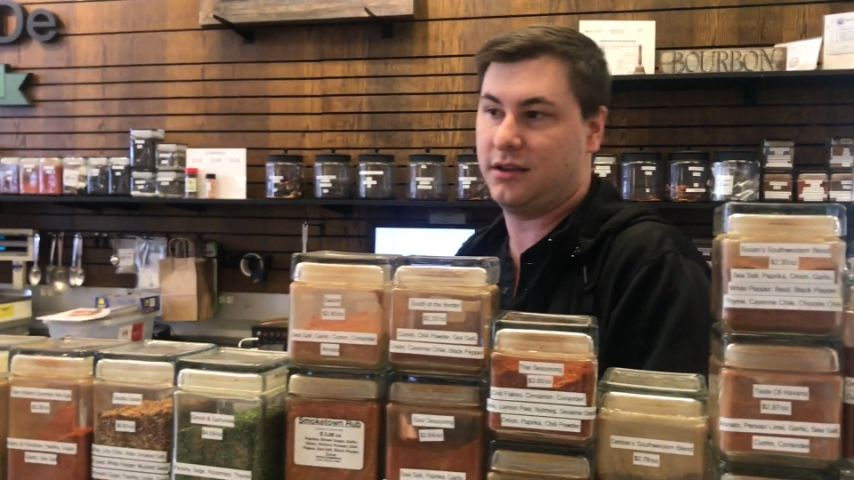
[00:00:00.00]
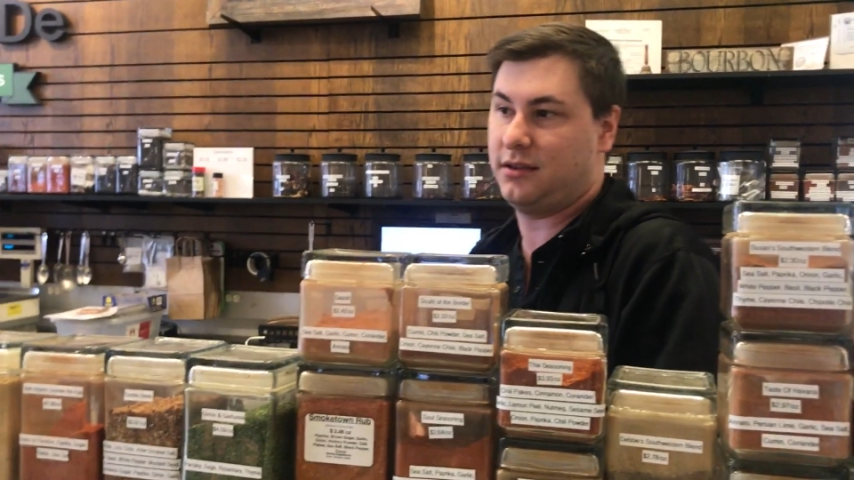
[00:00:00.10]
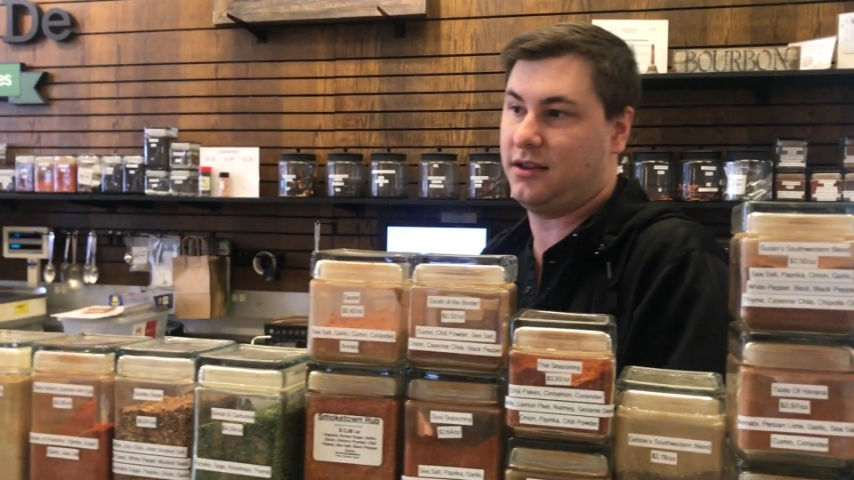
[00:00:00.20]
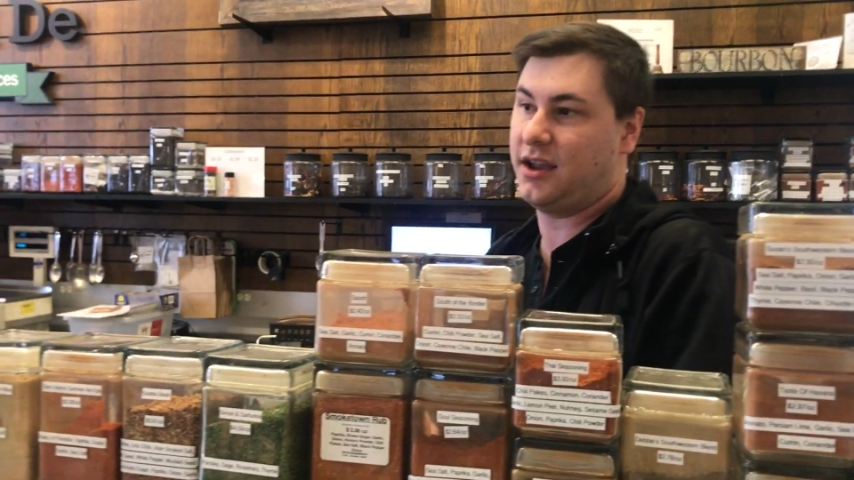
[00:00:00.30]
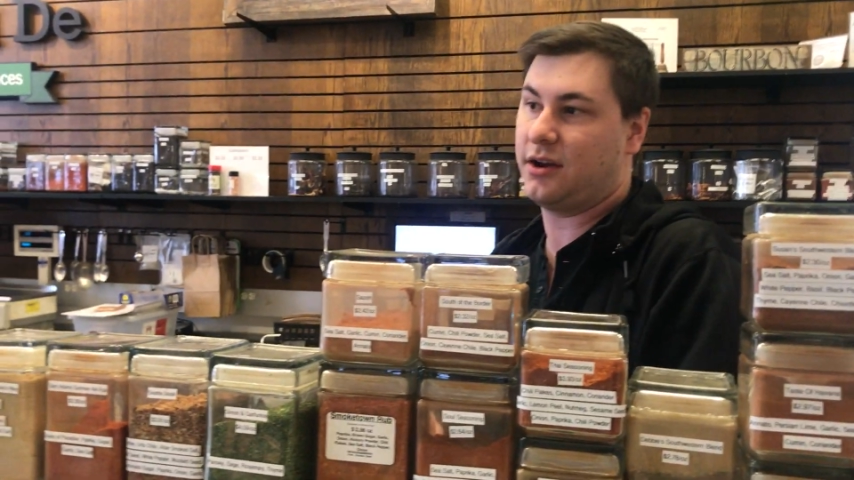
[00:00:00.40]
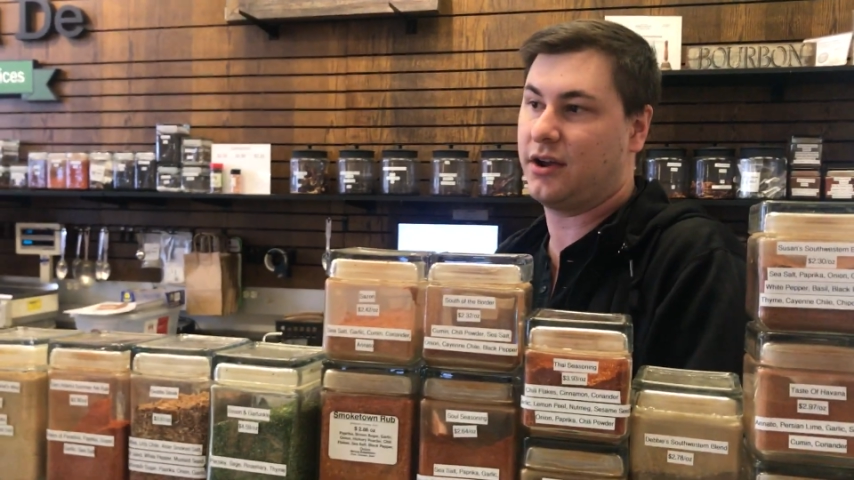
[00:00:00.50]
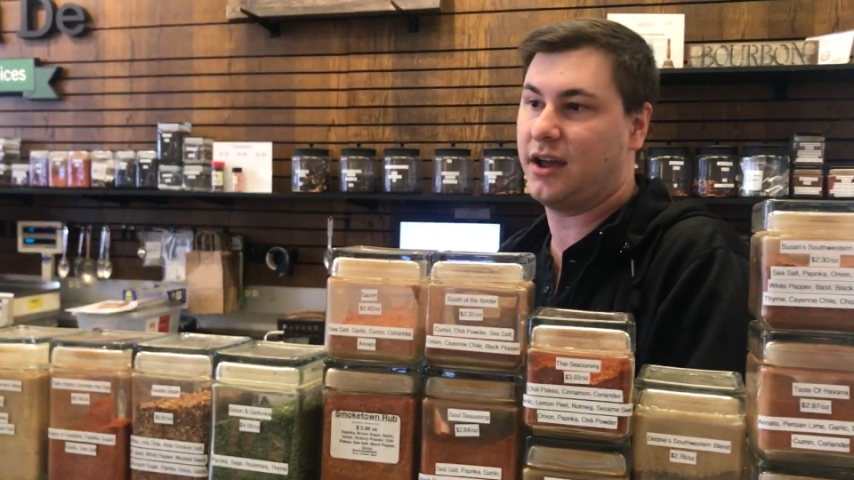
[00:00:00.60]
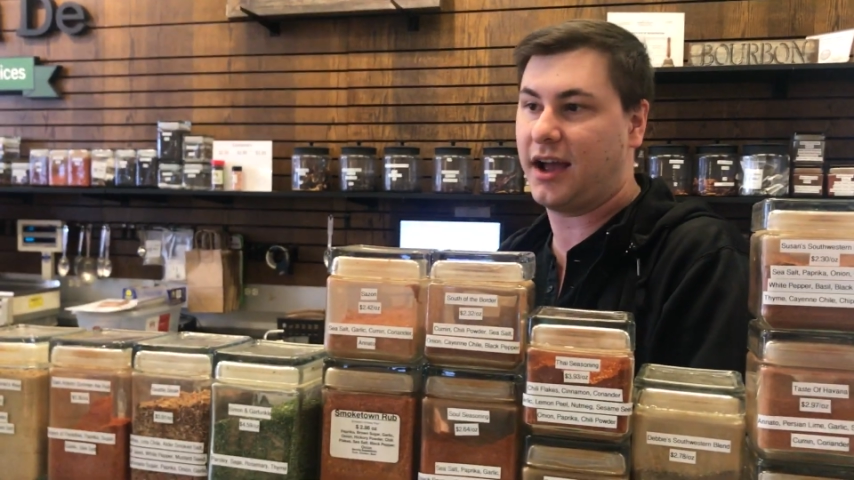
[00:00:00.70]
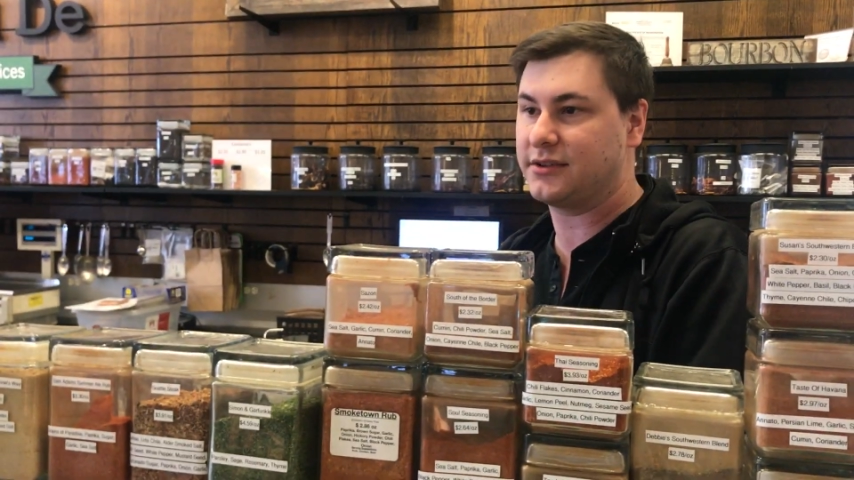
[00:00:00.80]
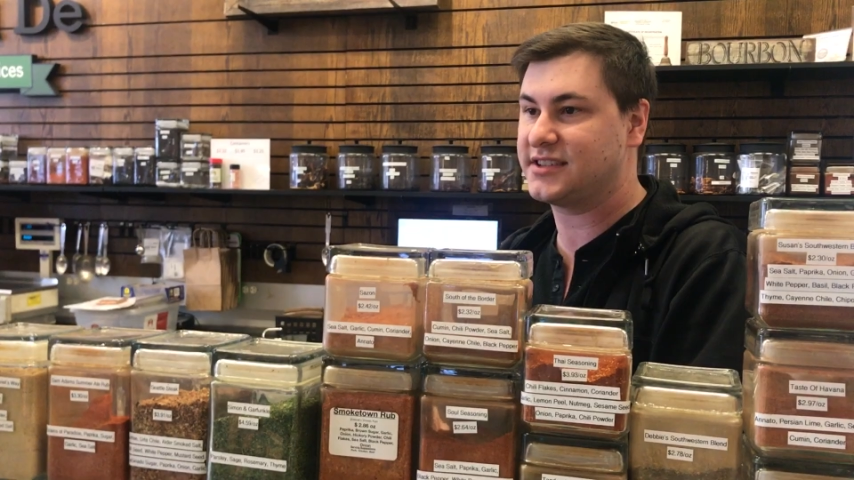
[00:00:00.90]
in the area
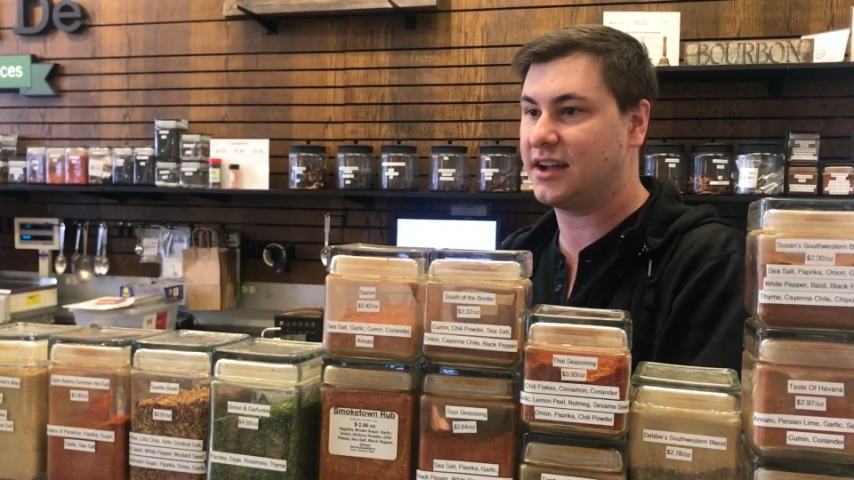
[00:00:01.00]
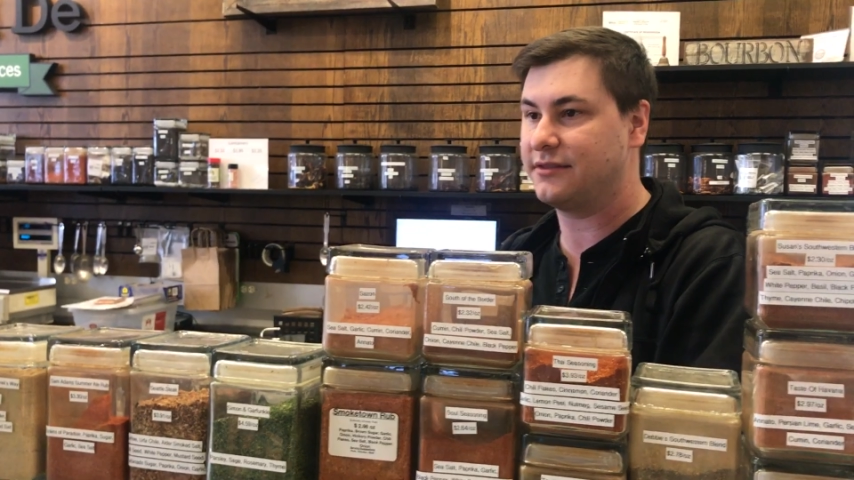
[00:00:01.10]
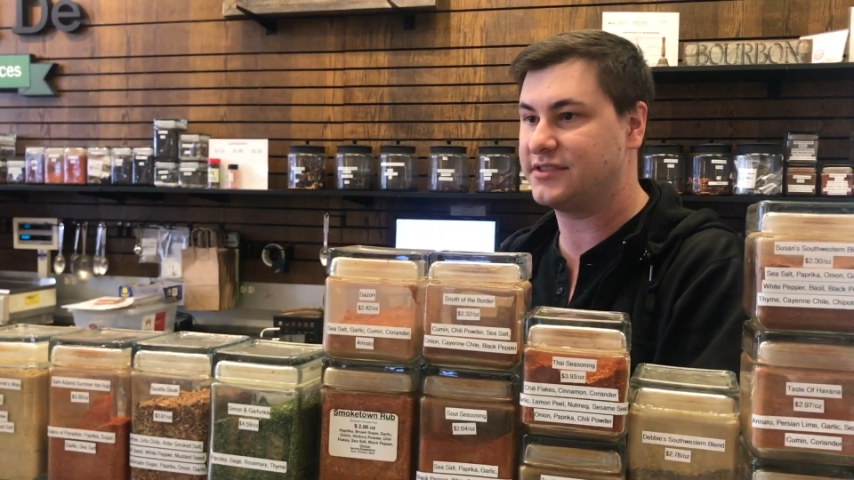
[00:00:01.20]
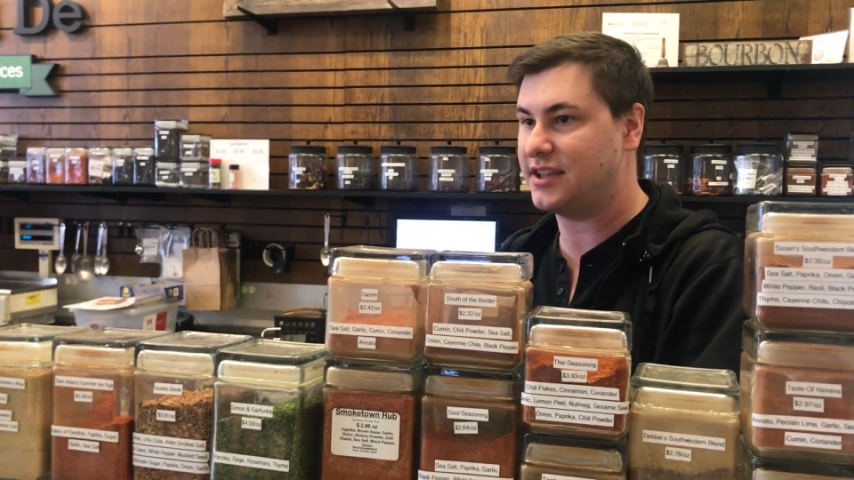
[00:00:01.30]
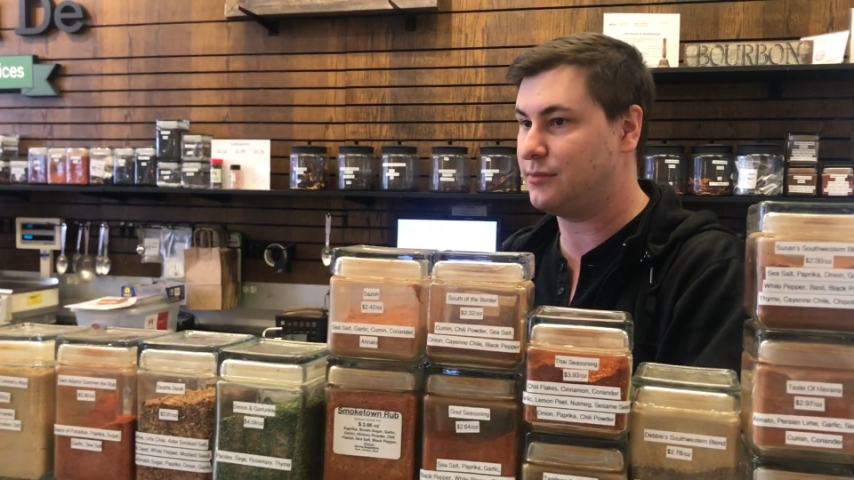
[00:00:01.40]
outside of, say,